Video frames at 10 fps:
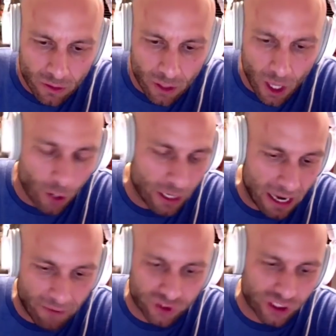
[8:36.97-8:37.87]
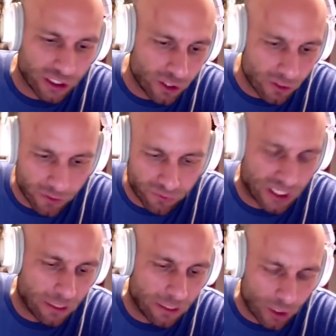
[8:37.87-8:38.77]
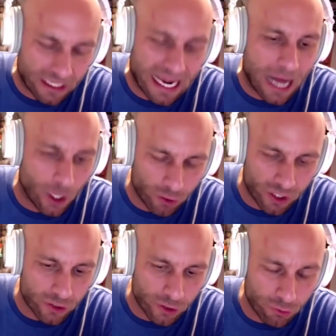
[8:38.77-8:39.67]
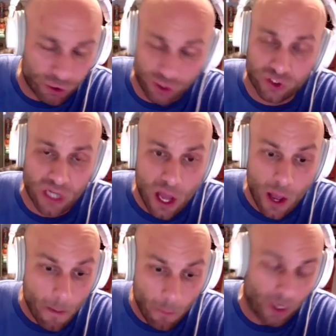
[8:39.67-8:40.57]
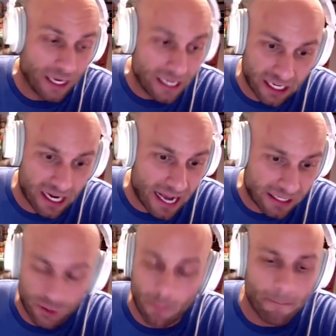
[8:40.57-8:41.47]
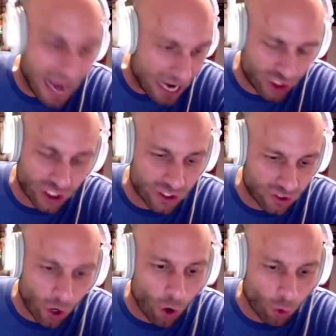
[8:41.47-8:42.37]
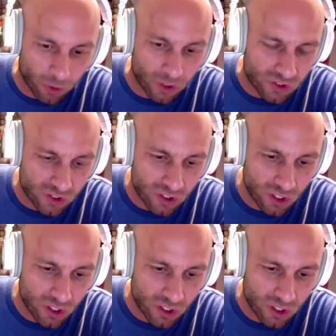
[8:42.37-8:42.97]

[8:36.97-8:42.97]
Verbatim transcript: Uh, and obviously, you, you've seen what Gallo can do. Just when he connects, mashes homers.